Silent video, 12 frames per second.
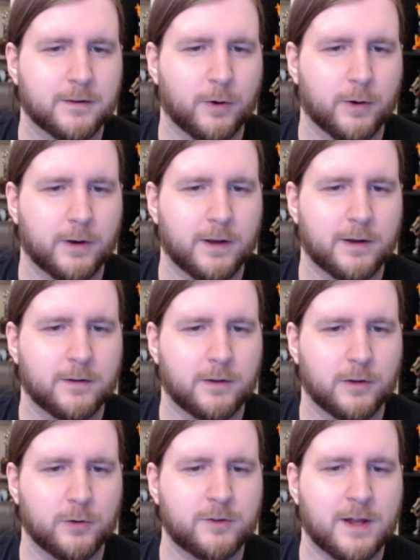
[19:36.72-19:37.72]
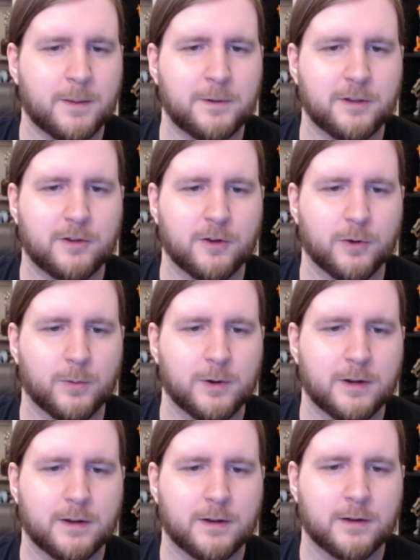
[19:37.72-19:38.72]
Huda, you stop it too.
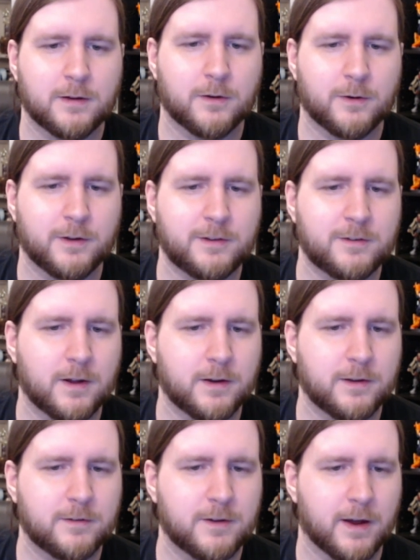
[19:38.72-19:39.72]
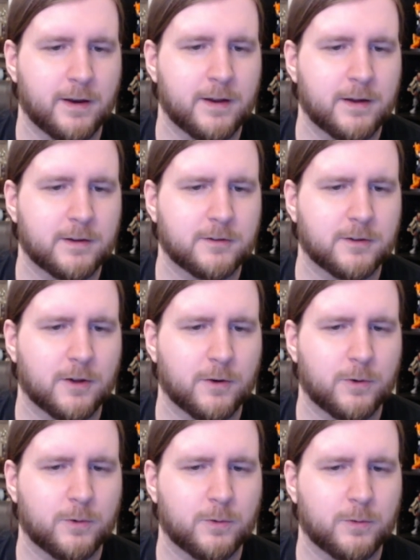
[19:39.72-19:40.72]
What's done is done.
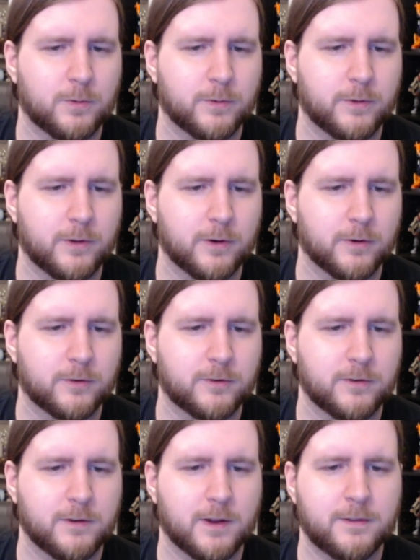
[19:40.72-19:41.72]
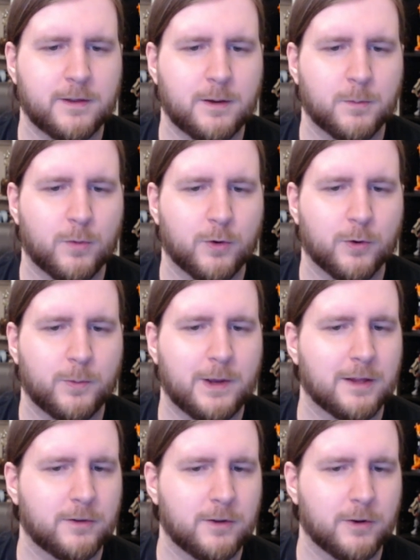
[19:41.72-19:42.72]
So there's nothing more we
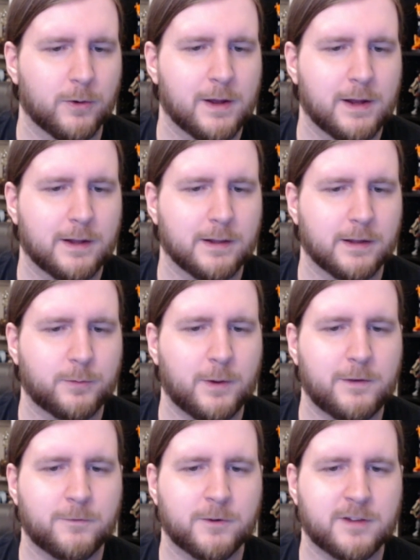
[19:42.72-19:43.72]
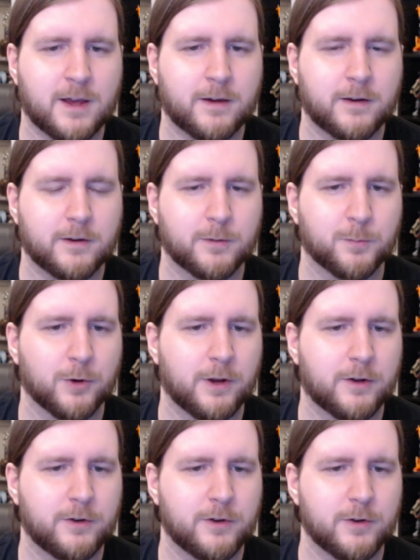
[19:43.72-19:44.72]
can do. Let's wait for Sagara to bring
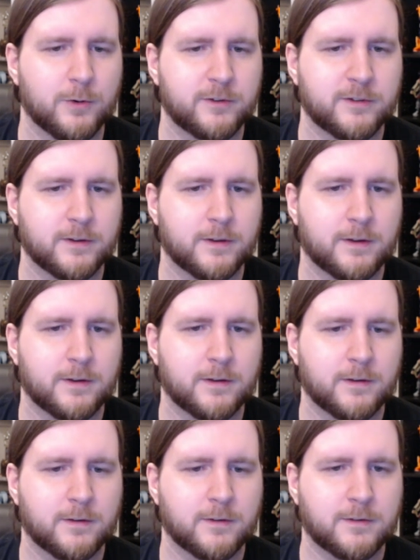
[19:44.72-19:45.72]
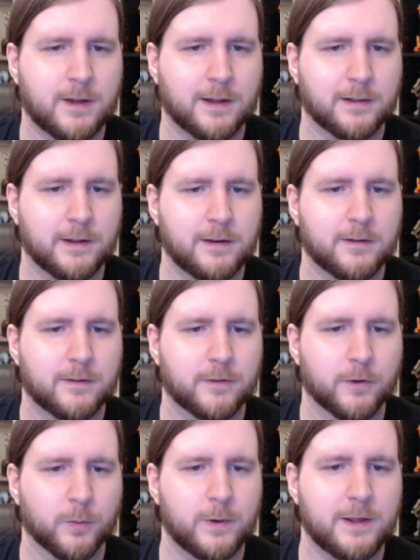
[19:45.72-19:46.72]
good news. Sadly,
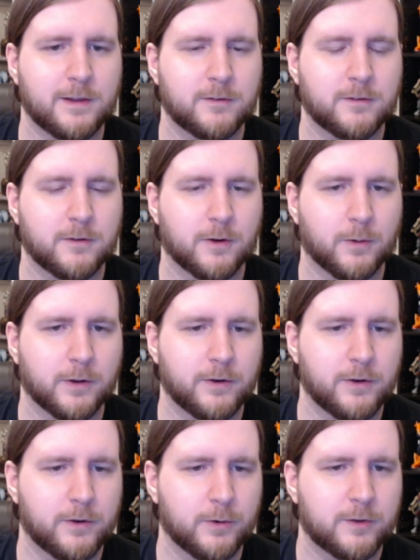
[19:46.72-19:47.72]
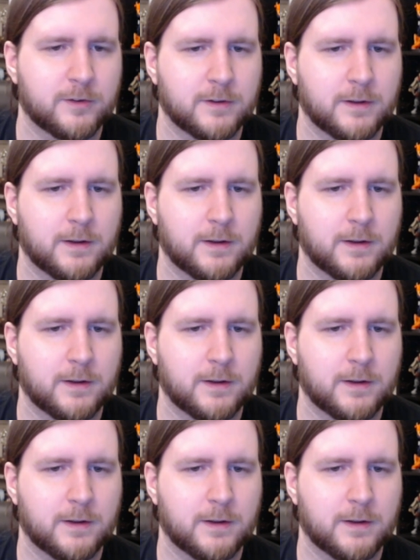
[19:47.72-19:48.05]
there is no good news.